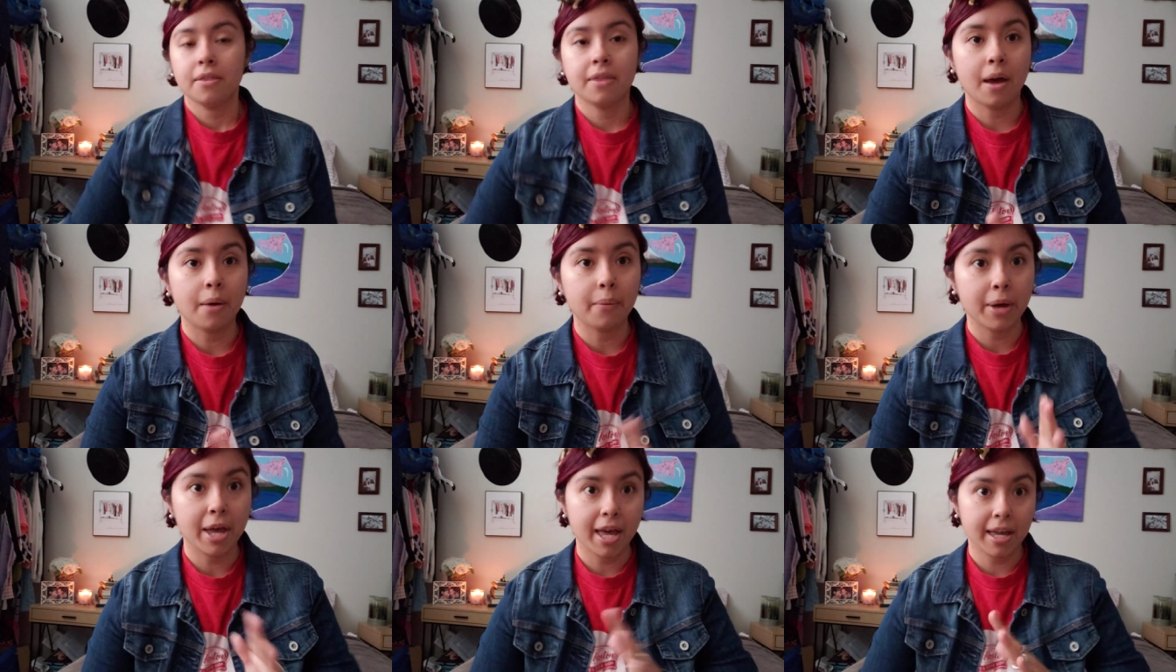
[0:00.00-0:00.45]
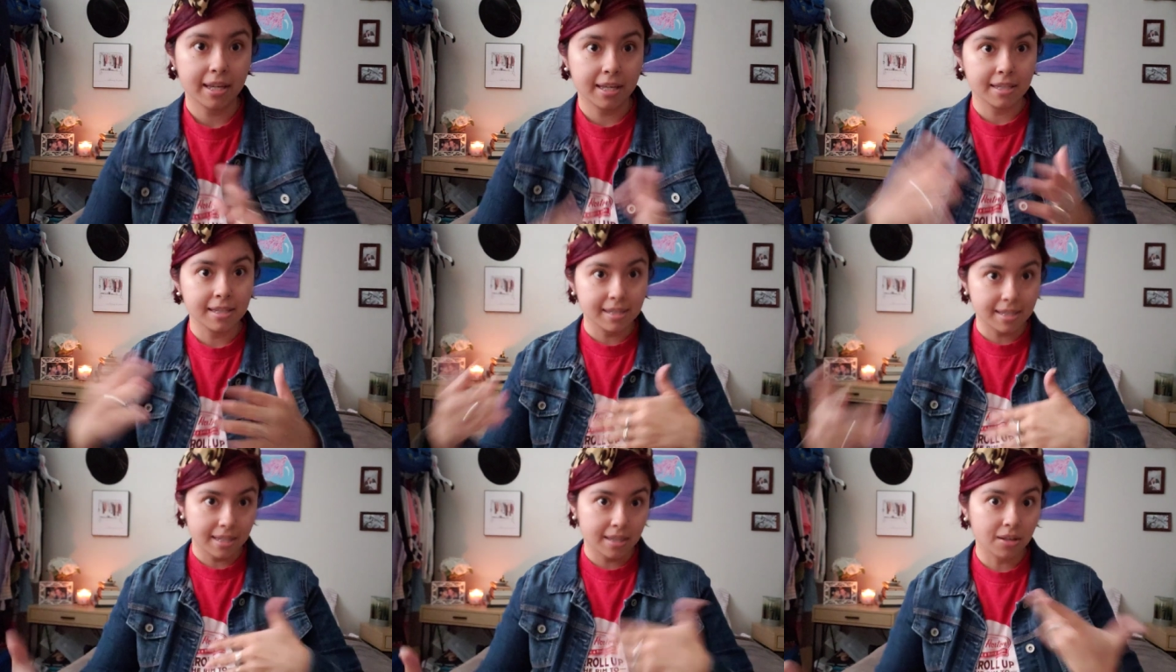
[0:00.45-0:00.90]
That way I
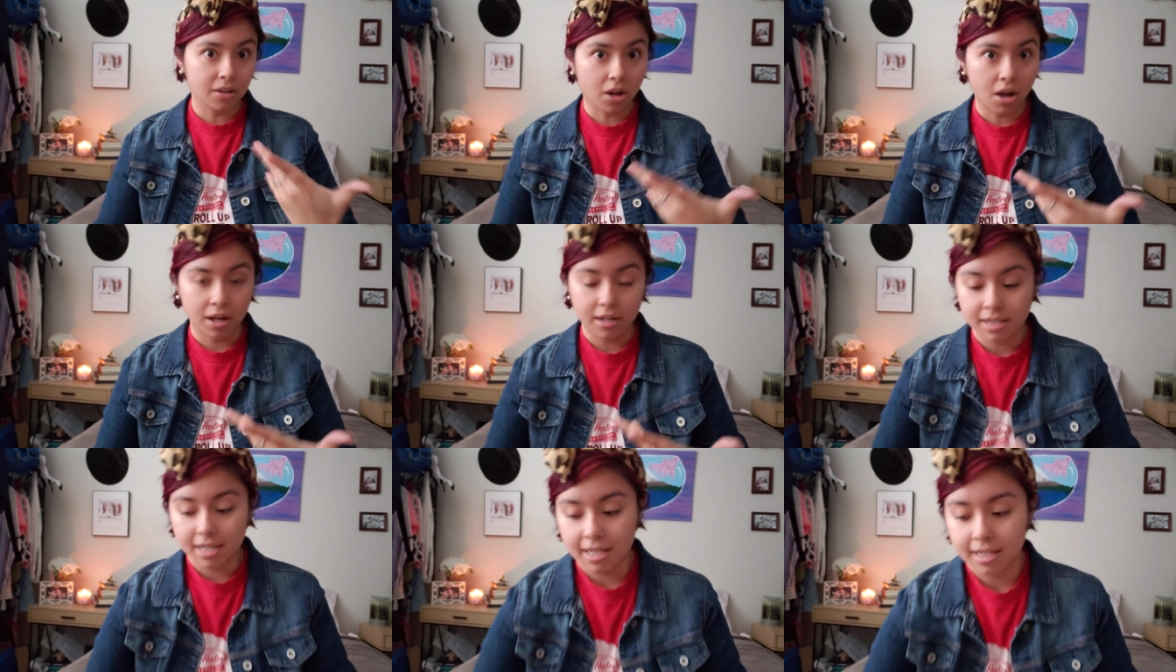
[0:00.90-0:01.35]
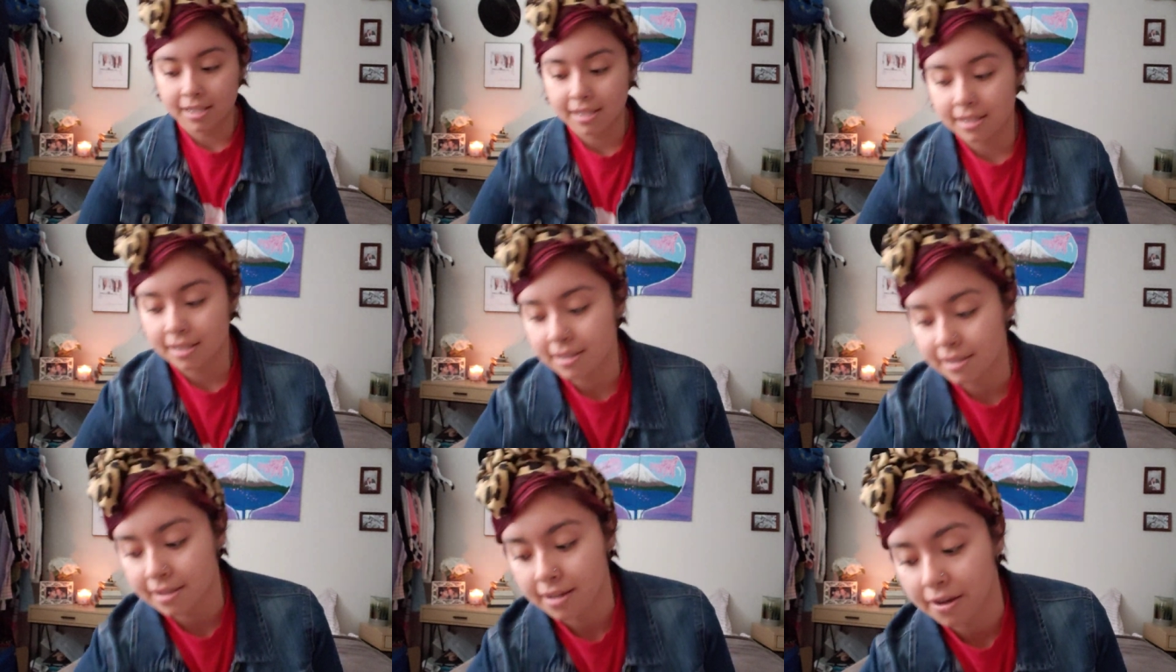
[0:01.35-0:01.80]
could see the
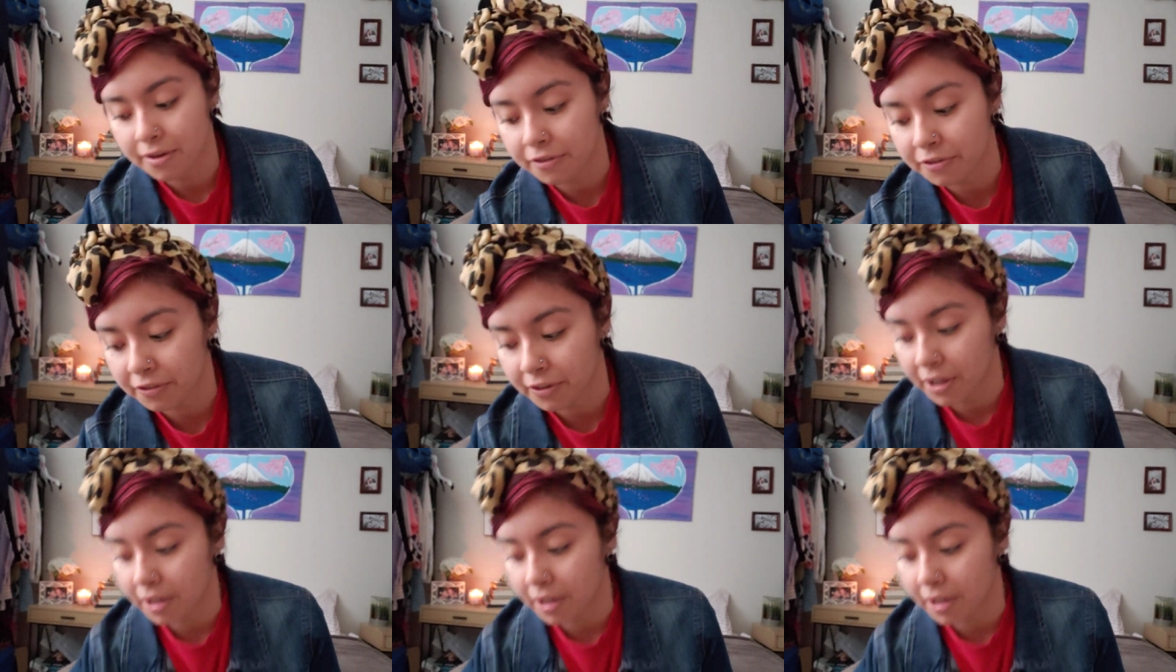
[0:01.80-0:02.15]
contents and stuff.